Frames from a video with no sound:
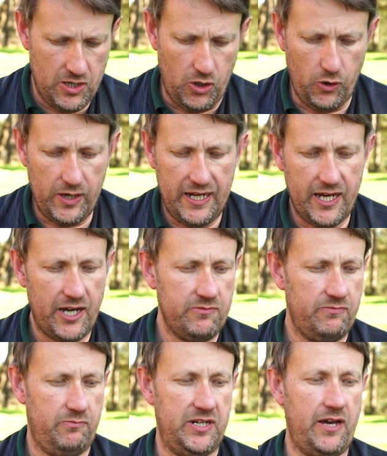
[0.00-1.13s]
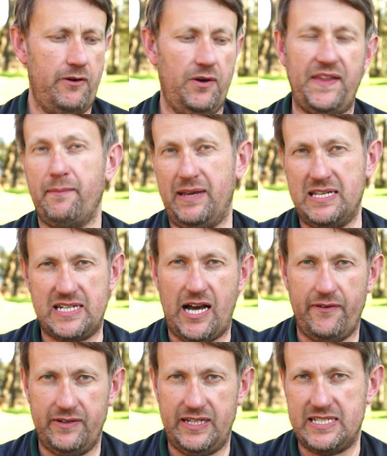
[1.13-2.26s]
Olio, we know what that means now
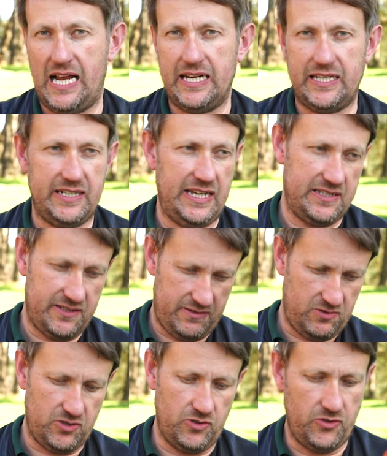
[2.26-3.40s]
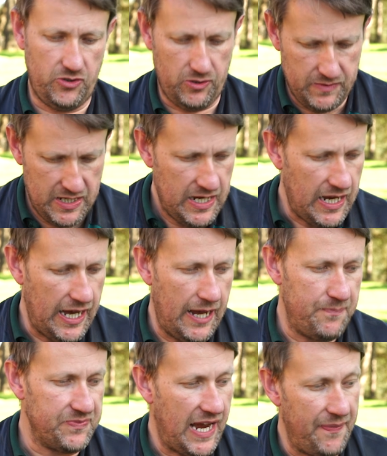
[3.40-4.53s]
in Italian, it's gun oil.
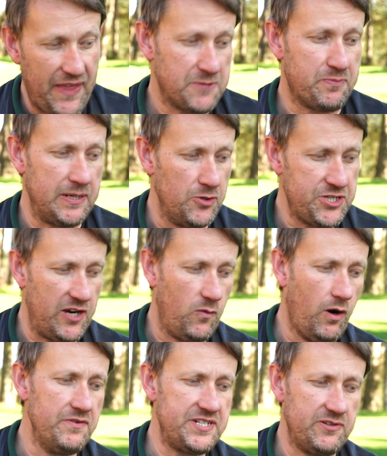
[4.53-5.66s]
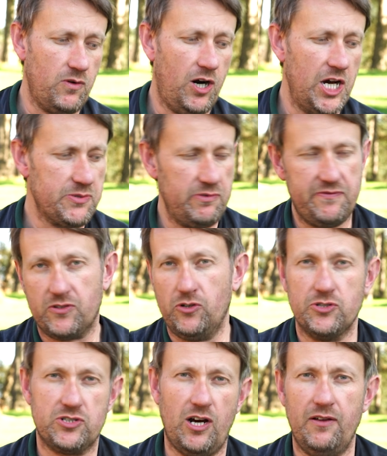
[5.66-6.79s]
And that's pretty much it. Warranty wise, we've of
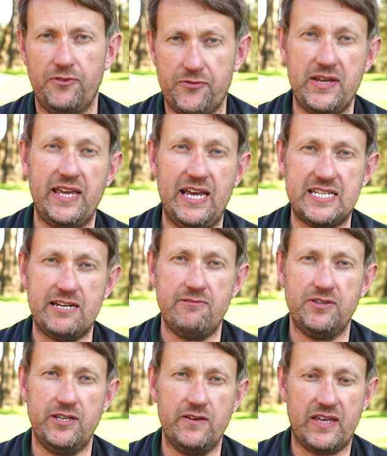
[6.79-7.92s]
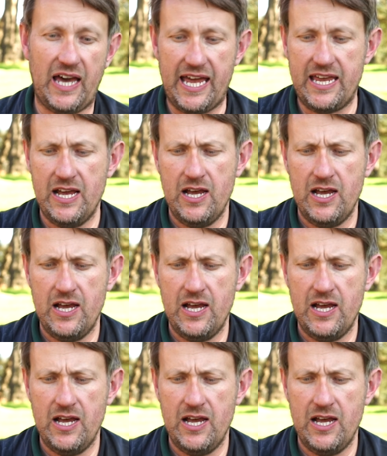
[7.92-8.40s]
course got 3 years here in the UK.